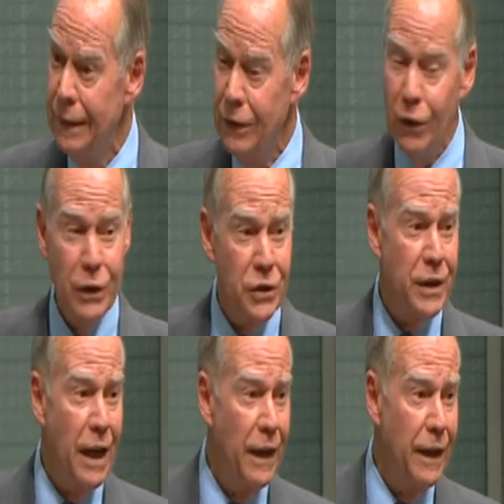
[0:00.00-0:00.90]
Can I just
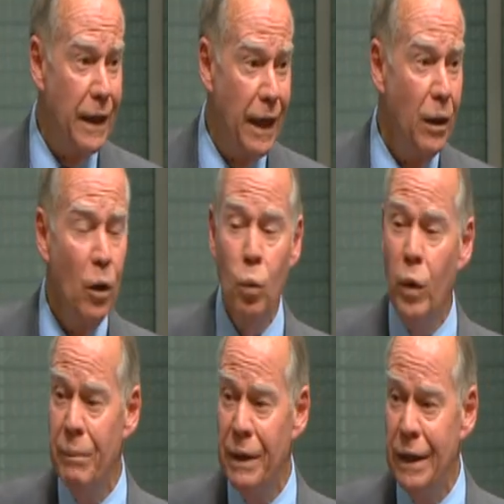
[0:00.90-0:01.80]
say that again?
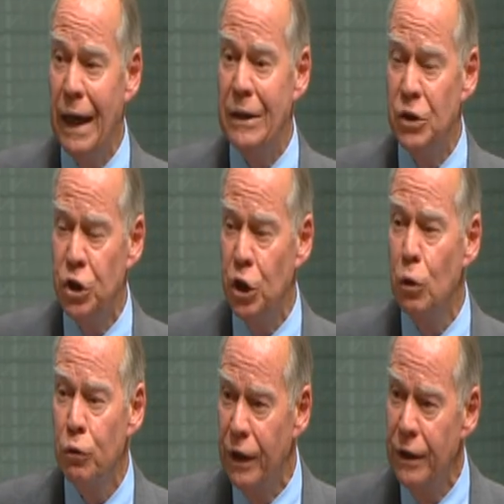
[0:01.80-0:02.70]
Women and
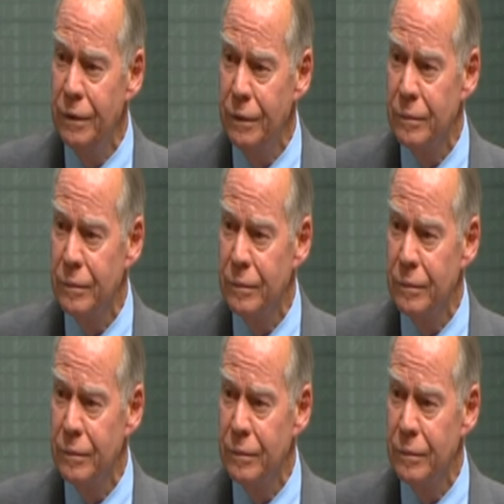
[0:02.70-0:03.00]
children